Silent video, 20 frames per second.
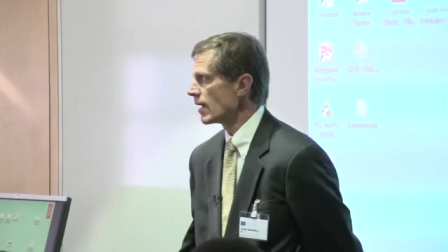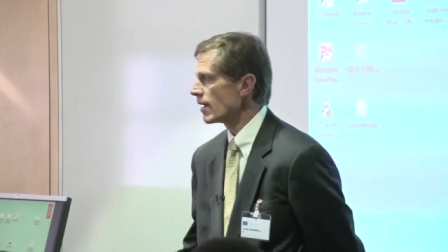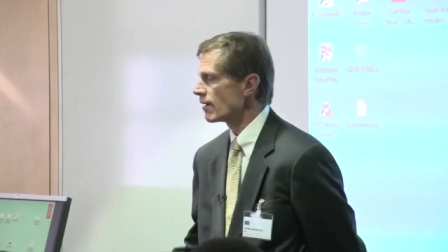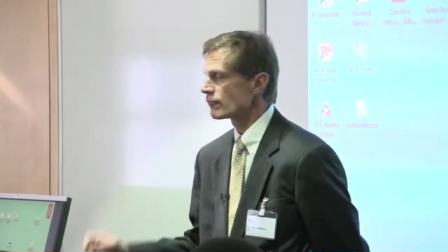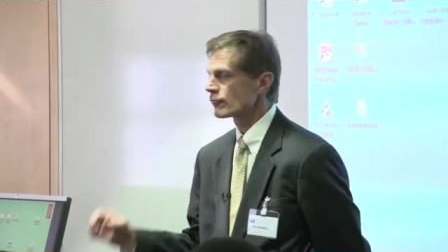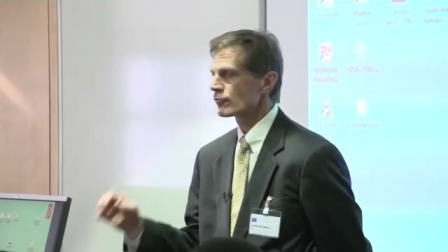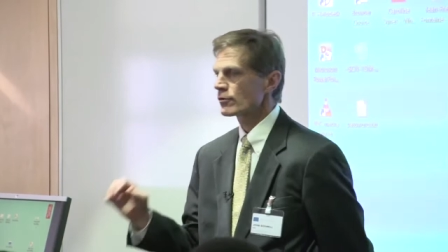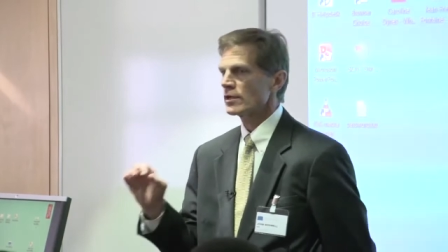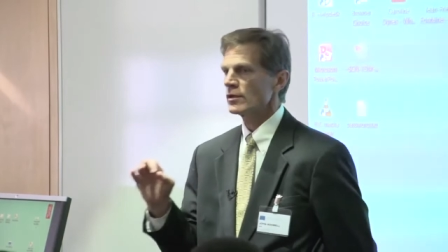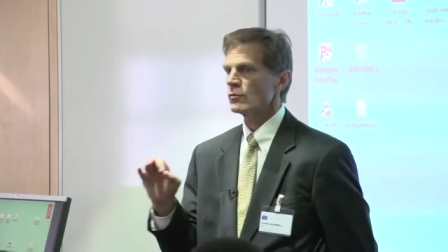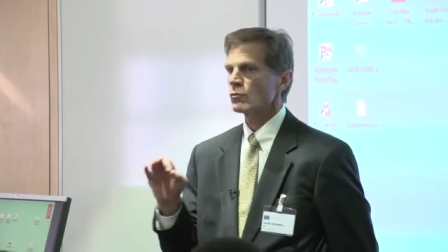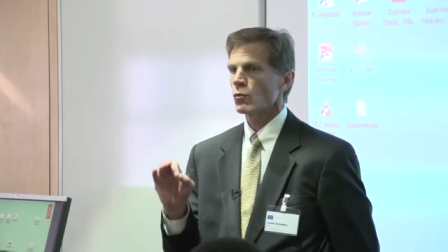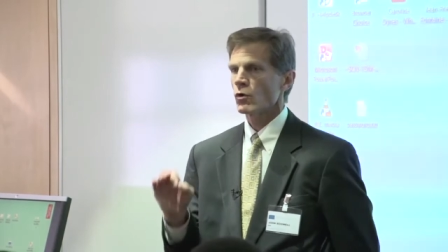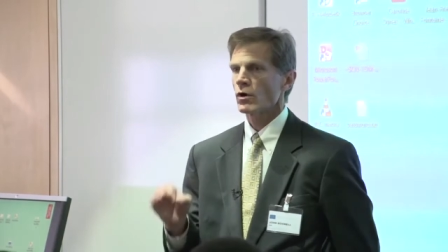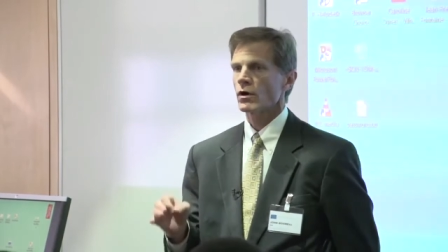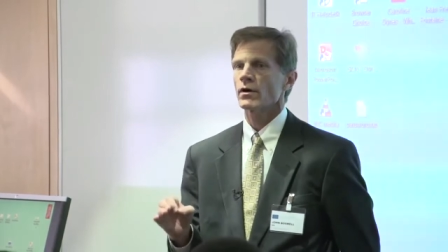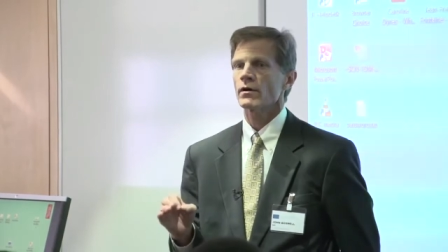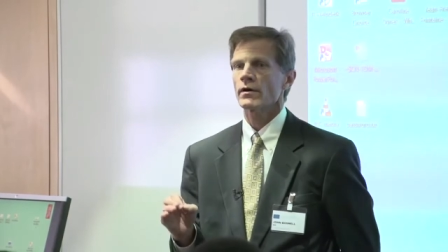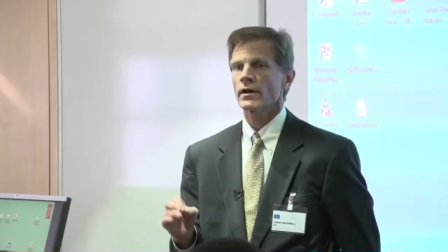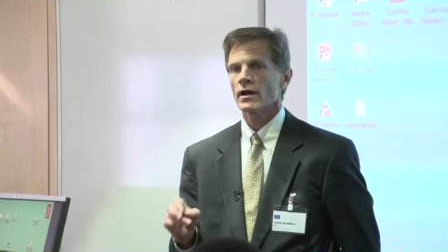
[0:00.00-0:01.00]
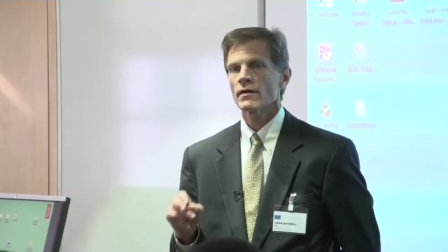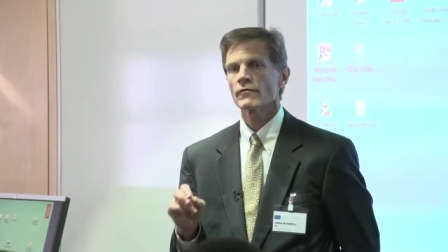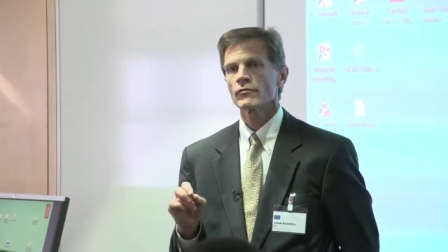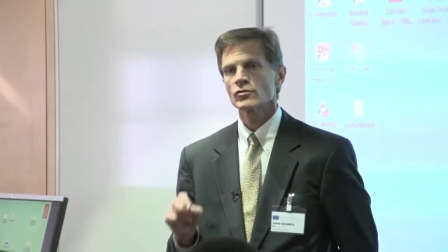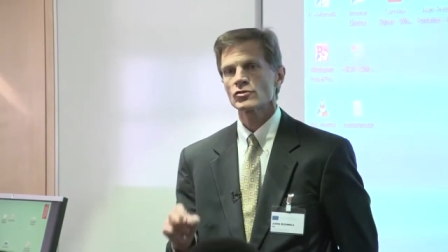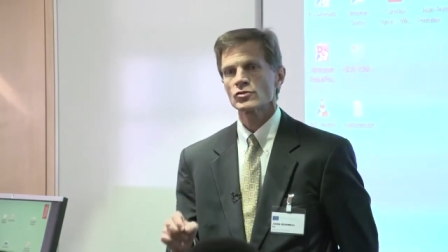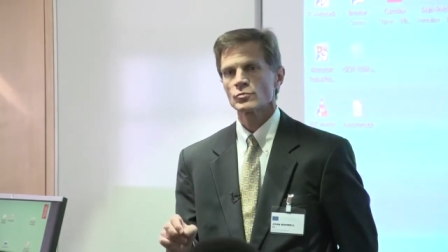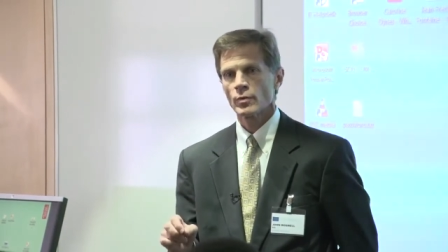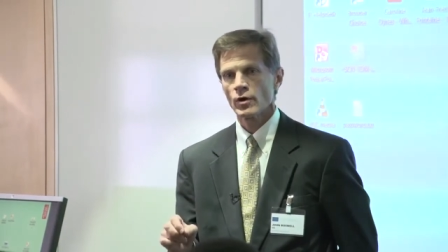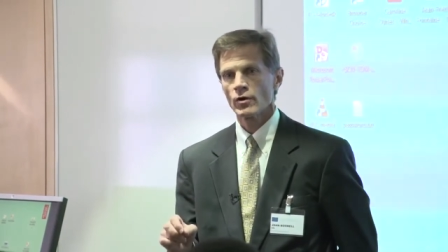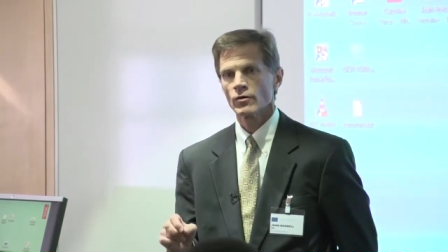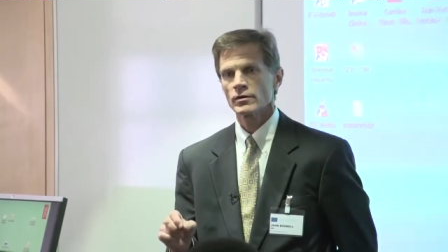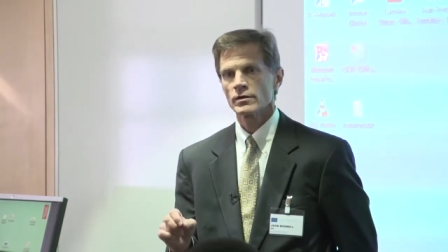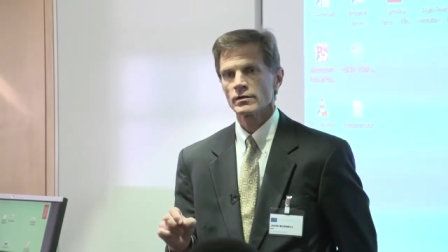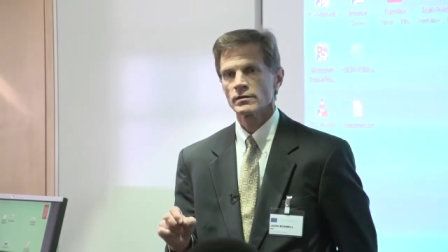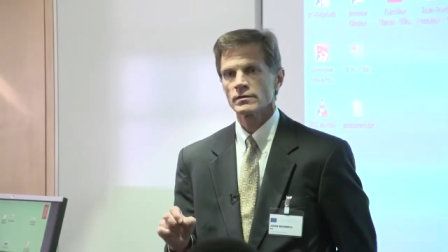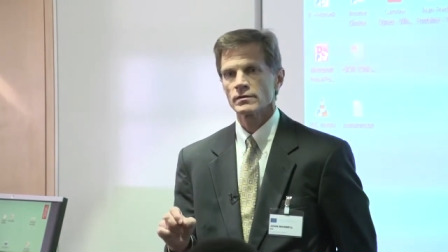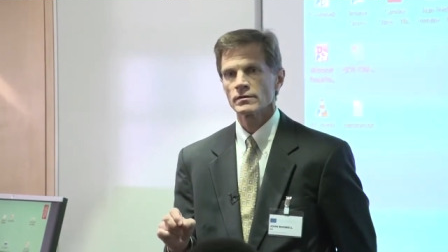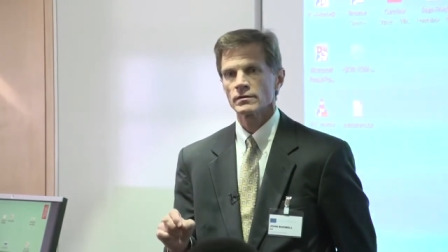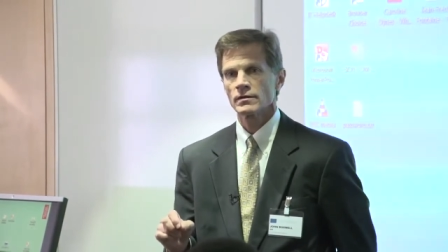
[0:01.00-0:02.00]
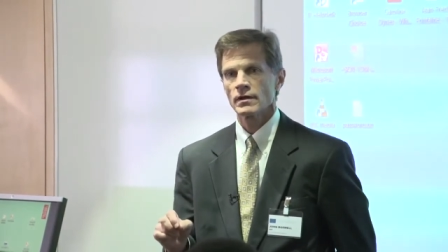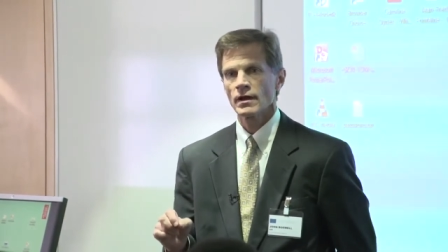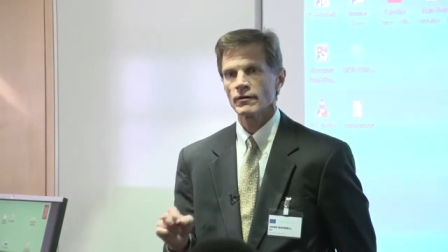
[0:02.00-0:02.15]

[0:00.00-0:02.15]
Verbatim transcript: every word ever spoken,